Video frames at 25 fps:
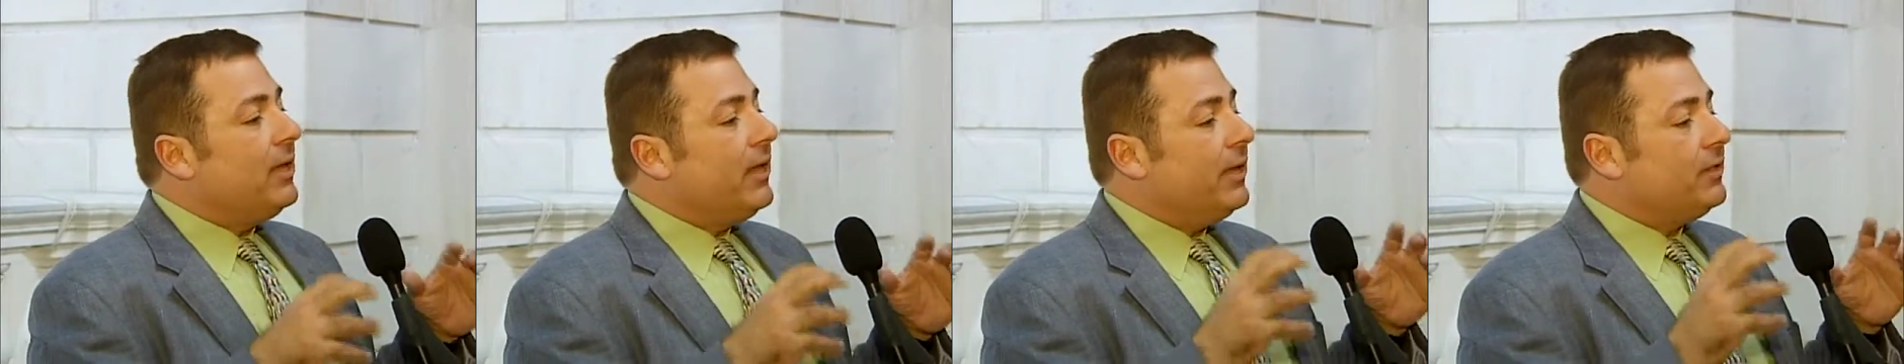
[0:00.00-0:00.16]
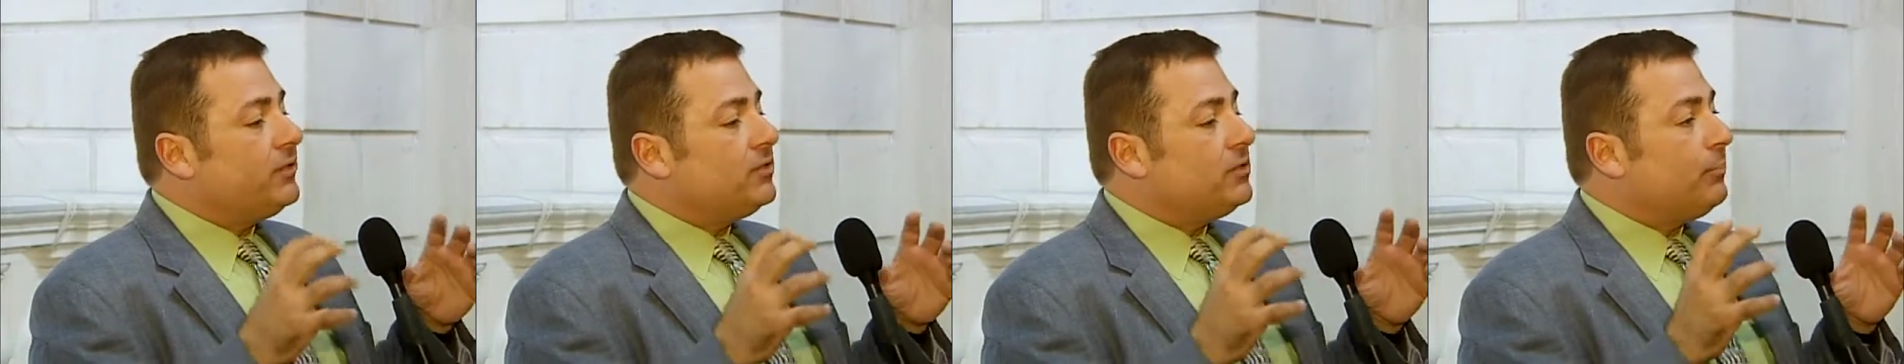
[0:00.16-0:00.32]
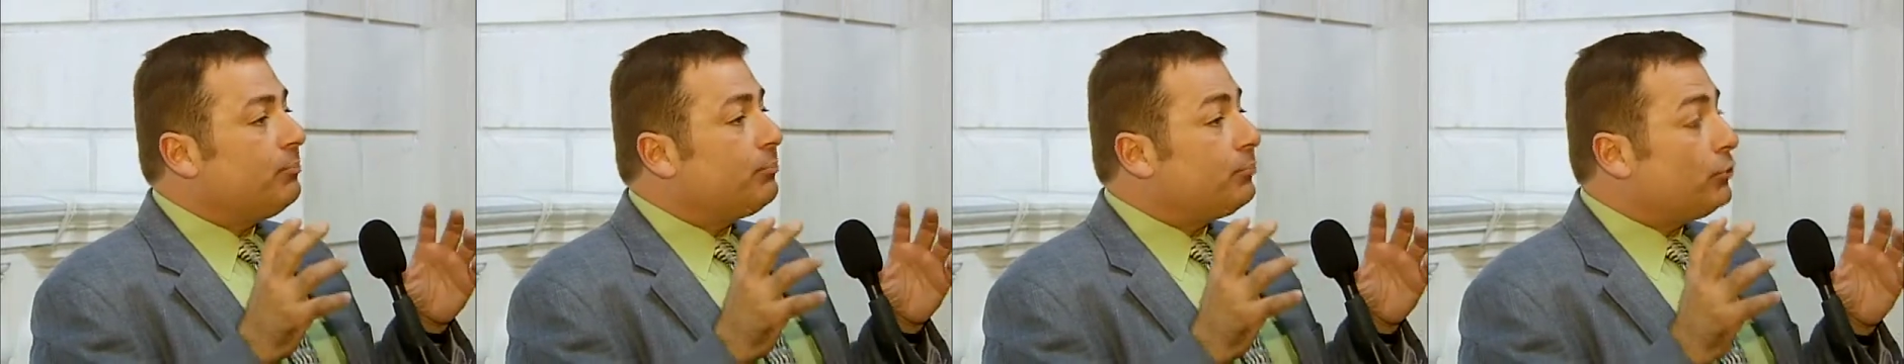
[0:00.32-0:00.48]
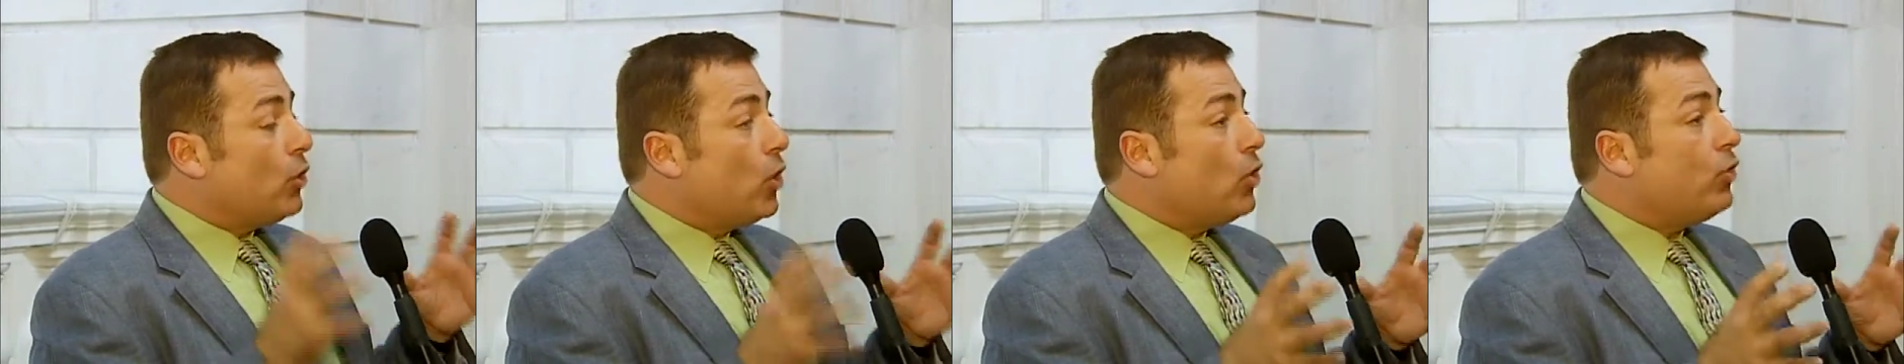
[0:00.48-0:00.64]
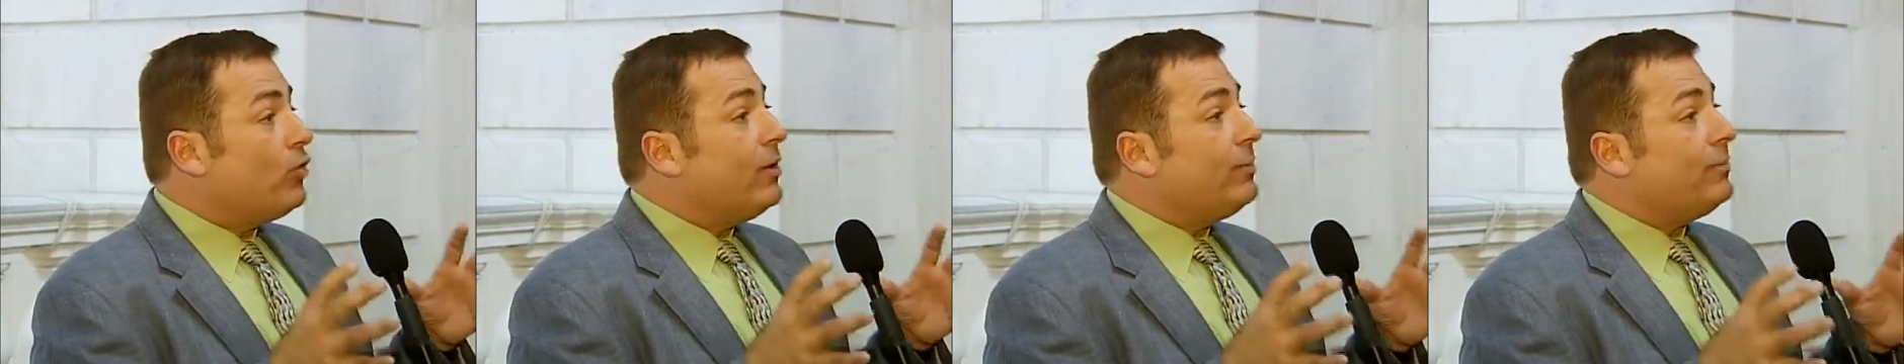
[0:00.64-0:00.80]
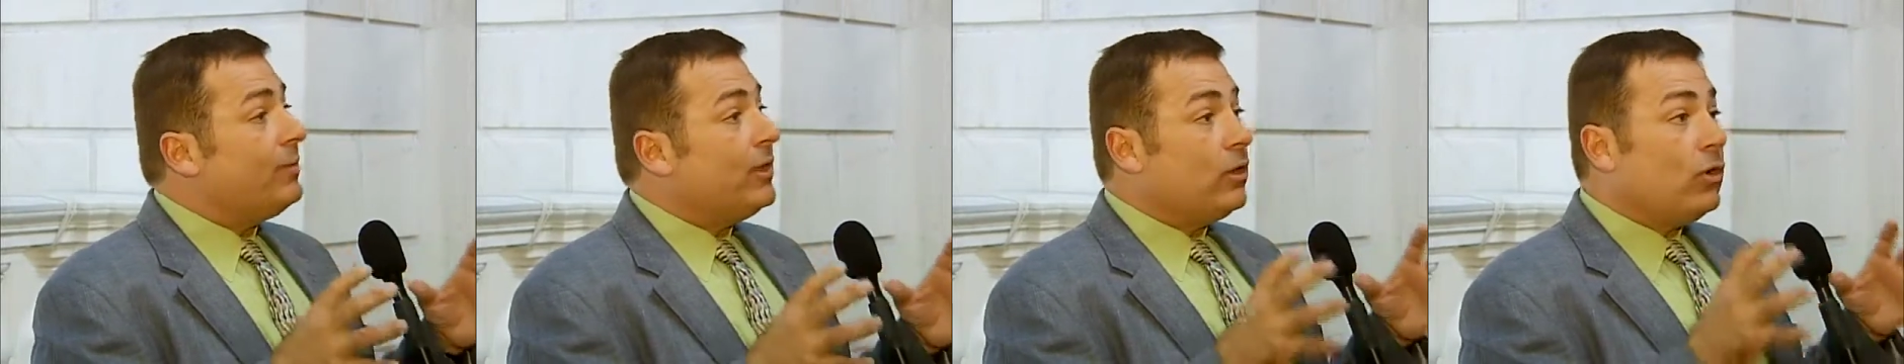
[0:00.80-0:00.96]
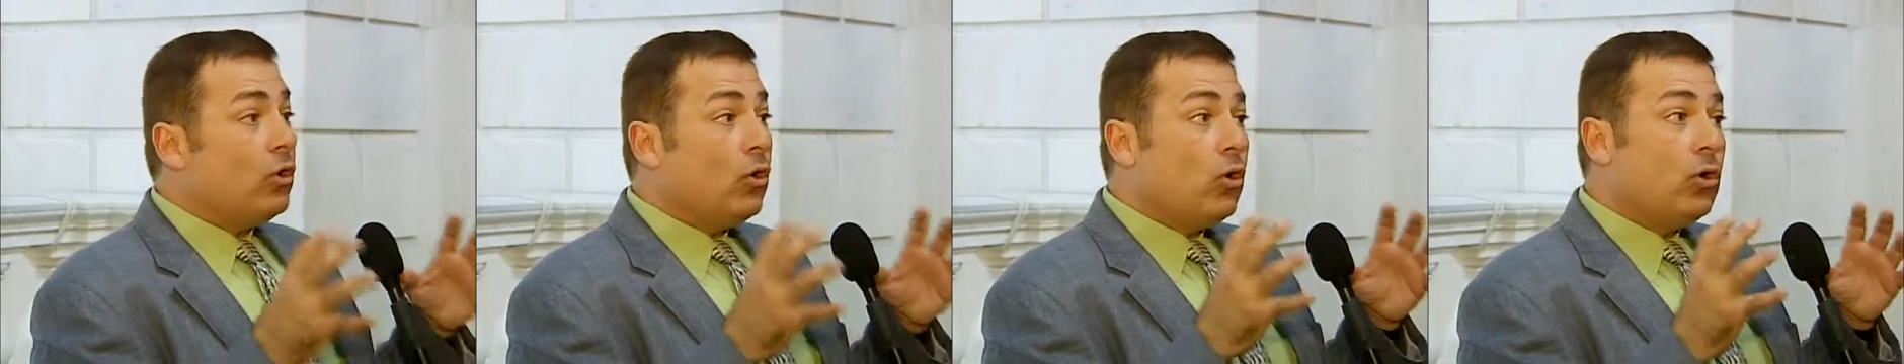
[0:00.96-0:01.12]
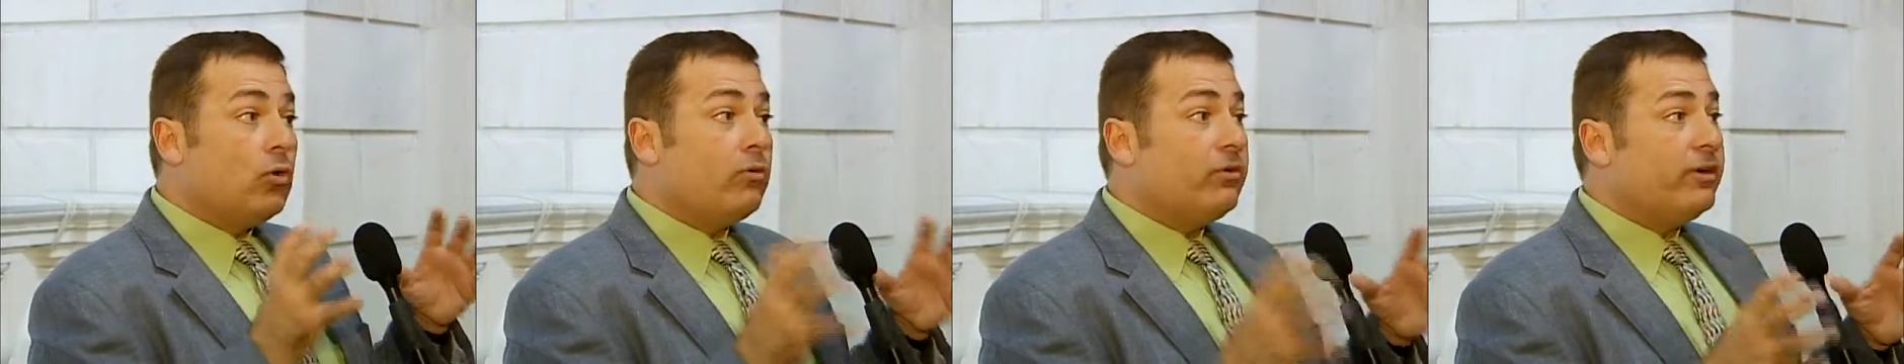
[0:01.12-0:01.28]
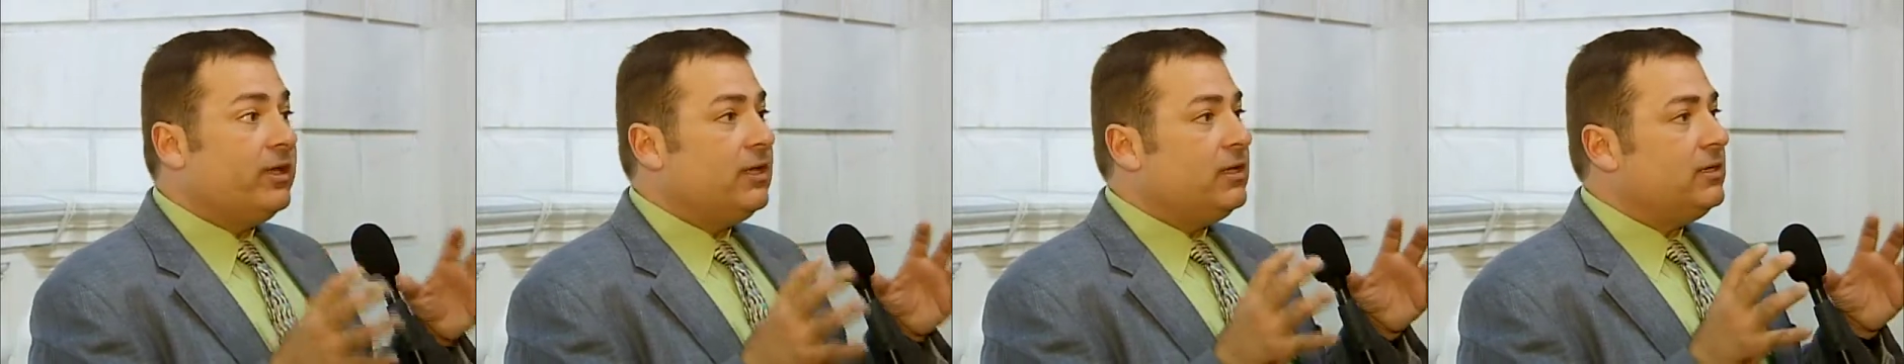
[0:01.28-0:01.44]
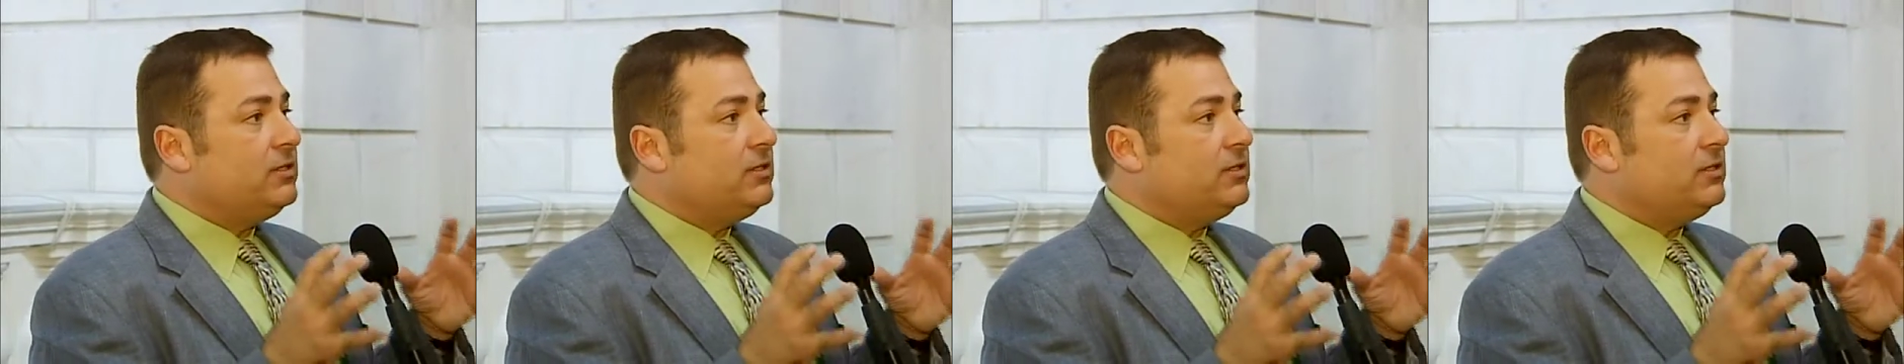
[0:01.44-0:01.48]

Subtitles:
It's a program that already